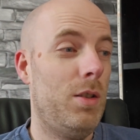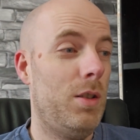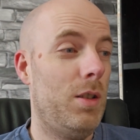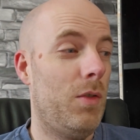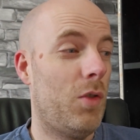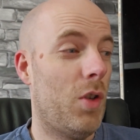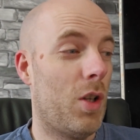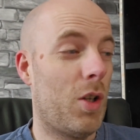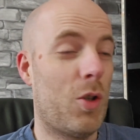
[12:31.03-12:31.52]

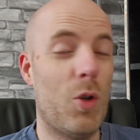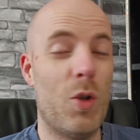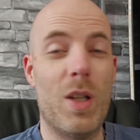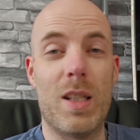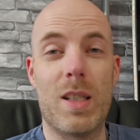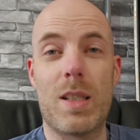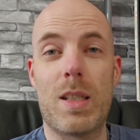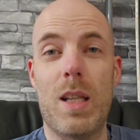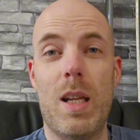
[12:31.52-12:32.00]
you've got a good
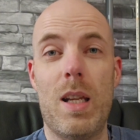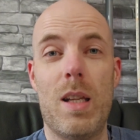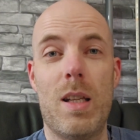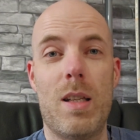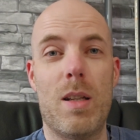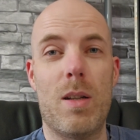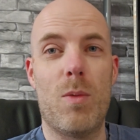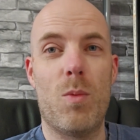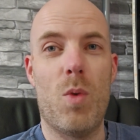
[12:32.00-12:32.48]
insight
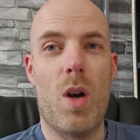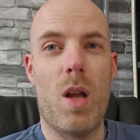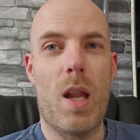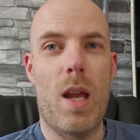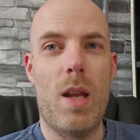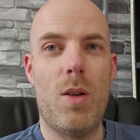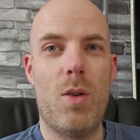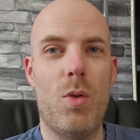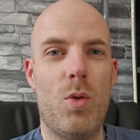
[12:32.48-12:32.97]
into what
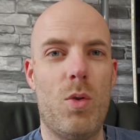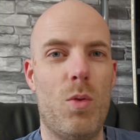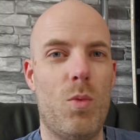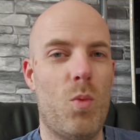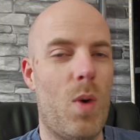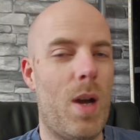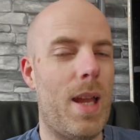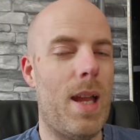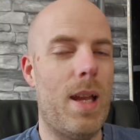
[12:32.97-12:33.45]
I do,
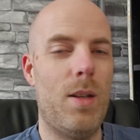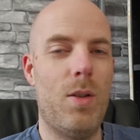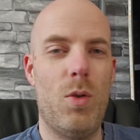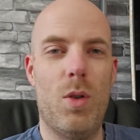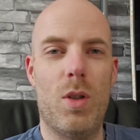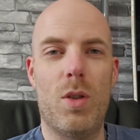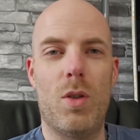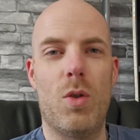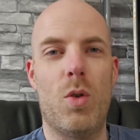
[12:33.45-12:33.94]
why I do
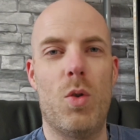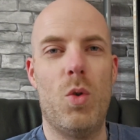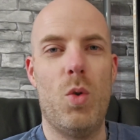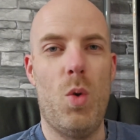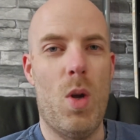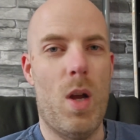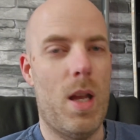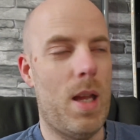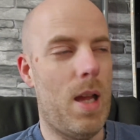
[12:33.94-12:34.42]
it, and
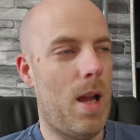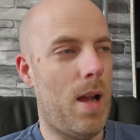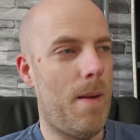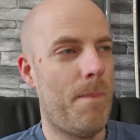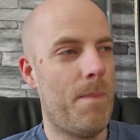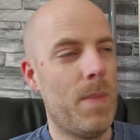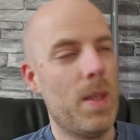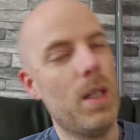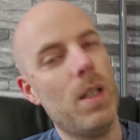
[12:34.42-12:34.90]
who I
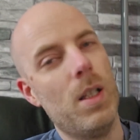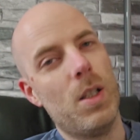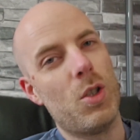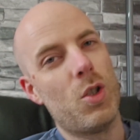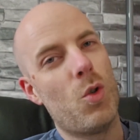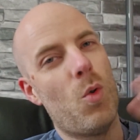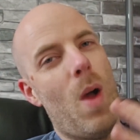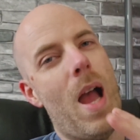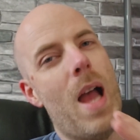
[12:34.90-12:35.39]
am.
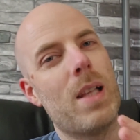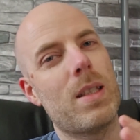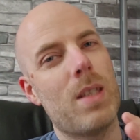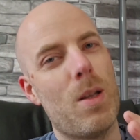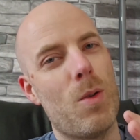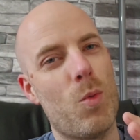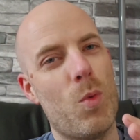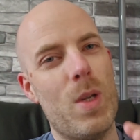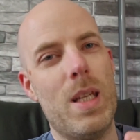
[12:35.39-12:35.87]
So as
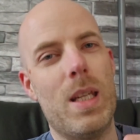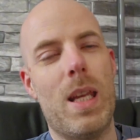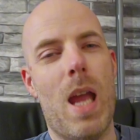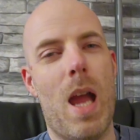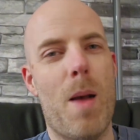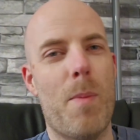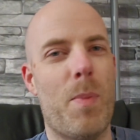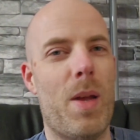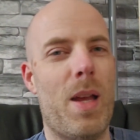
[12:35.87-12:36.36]
a
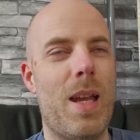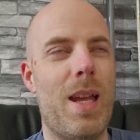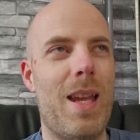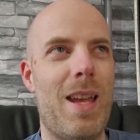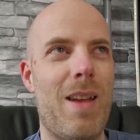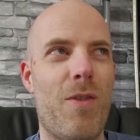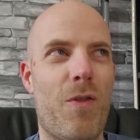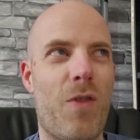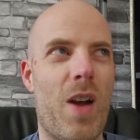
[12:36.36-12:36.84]
recap,
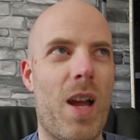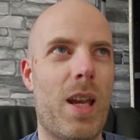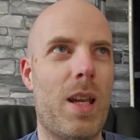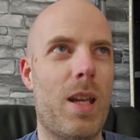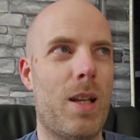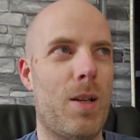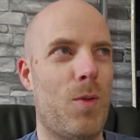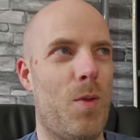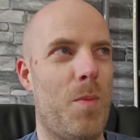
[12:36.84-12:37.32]
if I
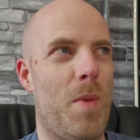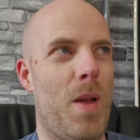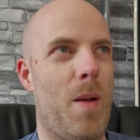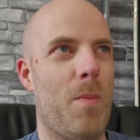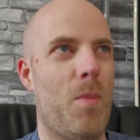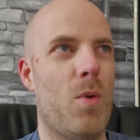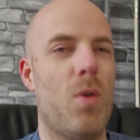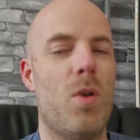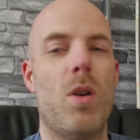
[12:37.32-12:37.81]
can
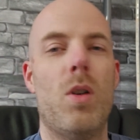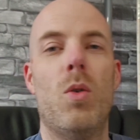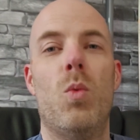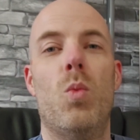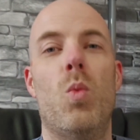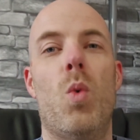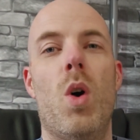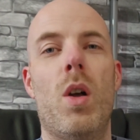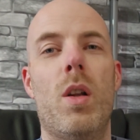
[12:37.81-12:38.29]
remember,
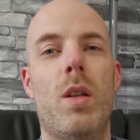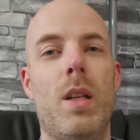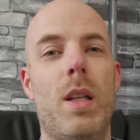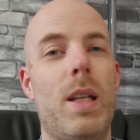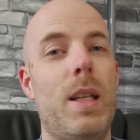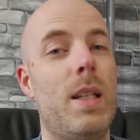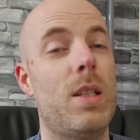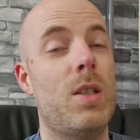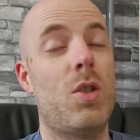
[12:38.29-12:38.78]
one
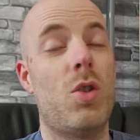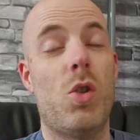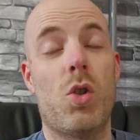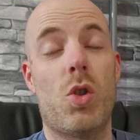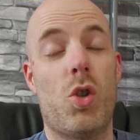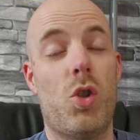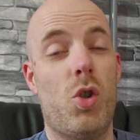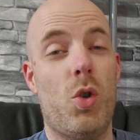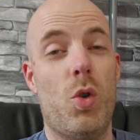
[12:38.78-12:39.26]
is
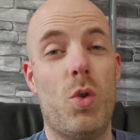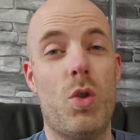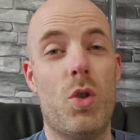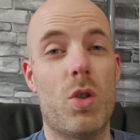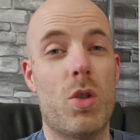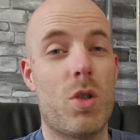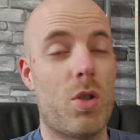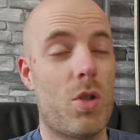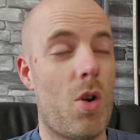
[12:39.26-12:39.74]
just shoot,
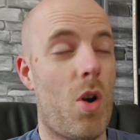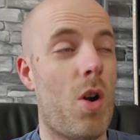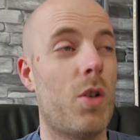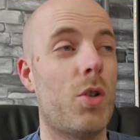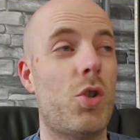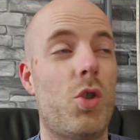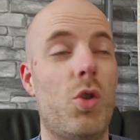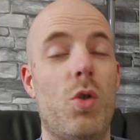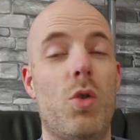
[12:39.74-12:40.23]
just
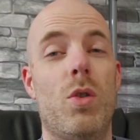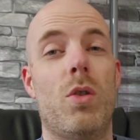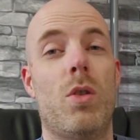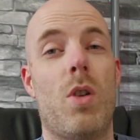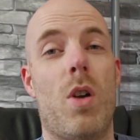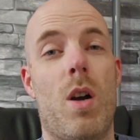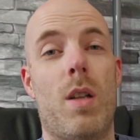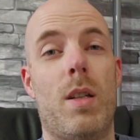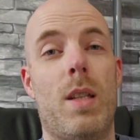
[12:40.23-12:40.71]
start shooting
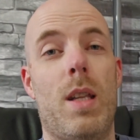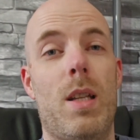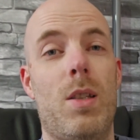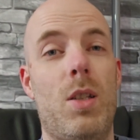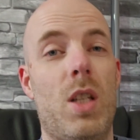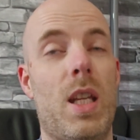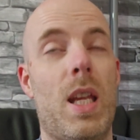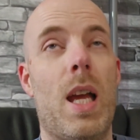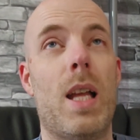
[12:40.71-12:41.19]
content.
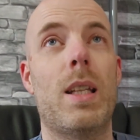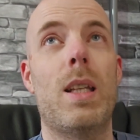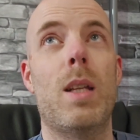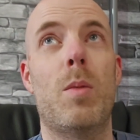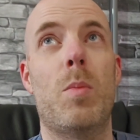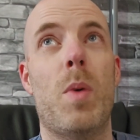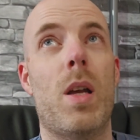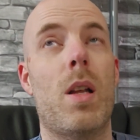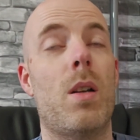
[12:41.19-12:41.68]
You can't
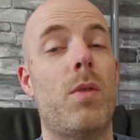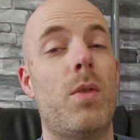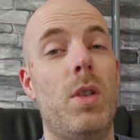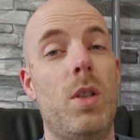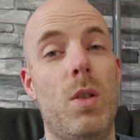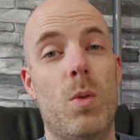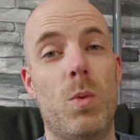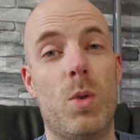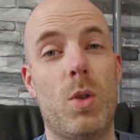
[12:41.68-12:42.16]
get better if you
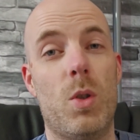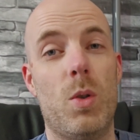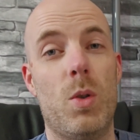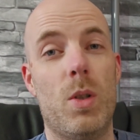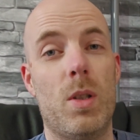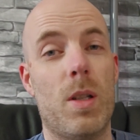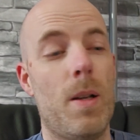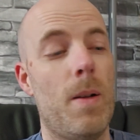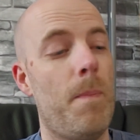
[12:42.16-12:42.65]
don't do
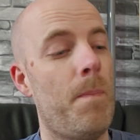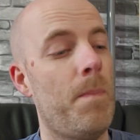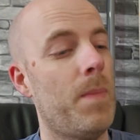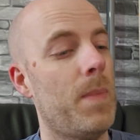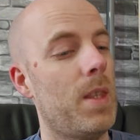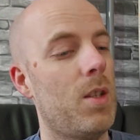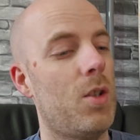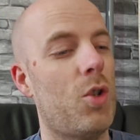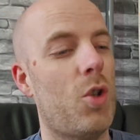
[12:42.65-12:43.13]
it.
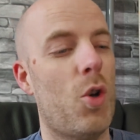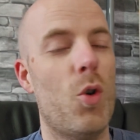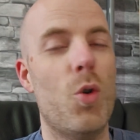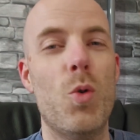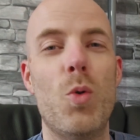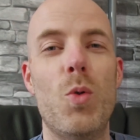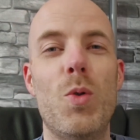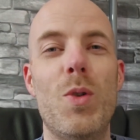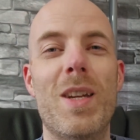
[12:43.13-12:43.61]

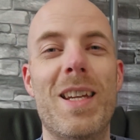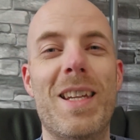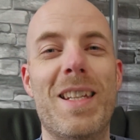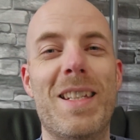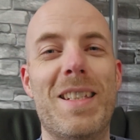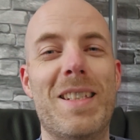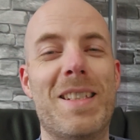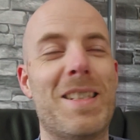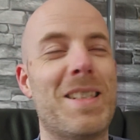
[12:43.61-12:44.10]
Two
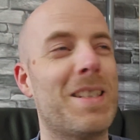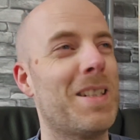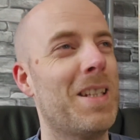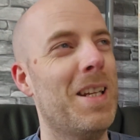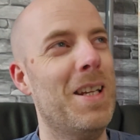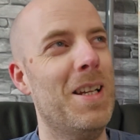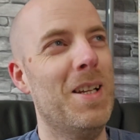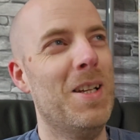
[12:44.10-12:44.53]
is